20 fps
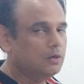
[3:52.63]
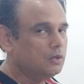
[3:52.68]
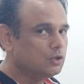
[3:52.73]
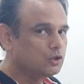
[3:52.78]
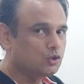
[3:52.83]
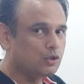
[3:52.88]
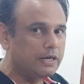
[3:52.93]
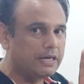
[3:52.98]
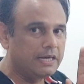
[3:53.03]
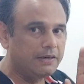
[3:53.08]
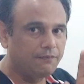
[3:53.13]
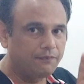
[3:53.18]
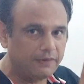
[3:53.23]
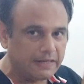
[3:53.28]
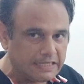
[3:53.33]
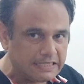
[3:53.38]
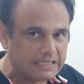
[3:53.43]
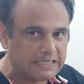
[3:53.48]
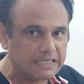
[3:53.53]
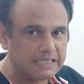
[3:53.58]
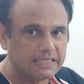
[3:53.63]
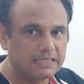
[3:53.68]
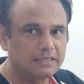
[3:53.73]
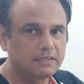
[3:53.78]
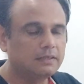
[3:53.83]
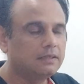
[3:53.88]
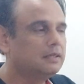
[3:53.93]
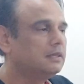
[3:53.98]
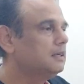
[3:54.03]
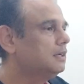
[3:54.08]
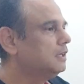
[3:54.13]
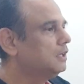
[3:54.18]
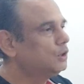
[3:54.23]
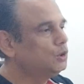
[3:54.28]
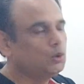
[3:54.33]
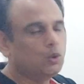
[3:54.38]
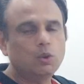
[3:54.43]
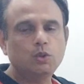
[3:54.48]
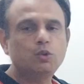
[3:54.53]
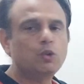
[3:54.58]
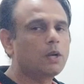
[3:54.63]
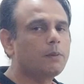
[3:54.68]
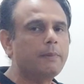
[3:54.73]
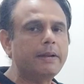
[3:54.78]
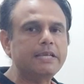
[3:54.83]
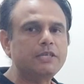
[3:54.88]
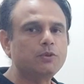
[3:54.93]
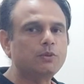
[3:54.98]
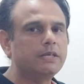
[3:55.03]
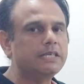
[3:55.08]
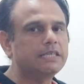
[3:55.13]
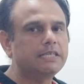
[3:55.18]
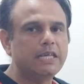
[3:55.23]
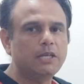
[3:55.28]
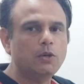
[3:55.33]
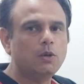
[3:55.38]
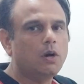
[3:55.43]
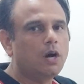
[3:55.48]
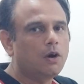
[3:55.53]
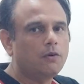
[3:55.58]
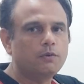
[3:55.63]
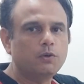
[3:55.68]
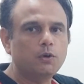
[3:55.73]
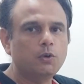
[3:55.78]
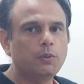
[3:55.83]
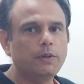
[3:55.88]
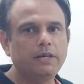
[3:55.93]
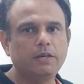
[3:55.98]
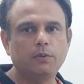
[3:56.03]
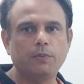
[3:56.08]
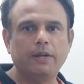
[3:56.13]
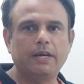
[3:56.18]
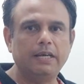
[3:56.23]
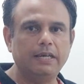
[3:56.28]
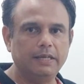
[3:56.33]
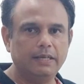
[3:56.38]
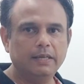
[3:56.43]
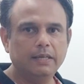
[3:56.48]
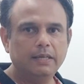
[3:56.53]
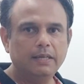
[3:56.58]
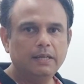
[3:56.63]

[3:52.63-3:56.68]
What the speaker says: So in differentiation, those who are math students, they know how to do it quickly.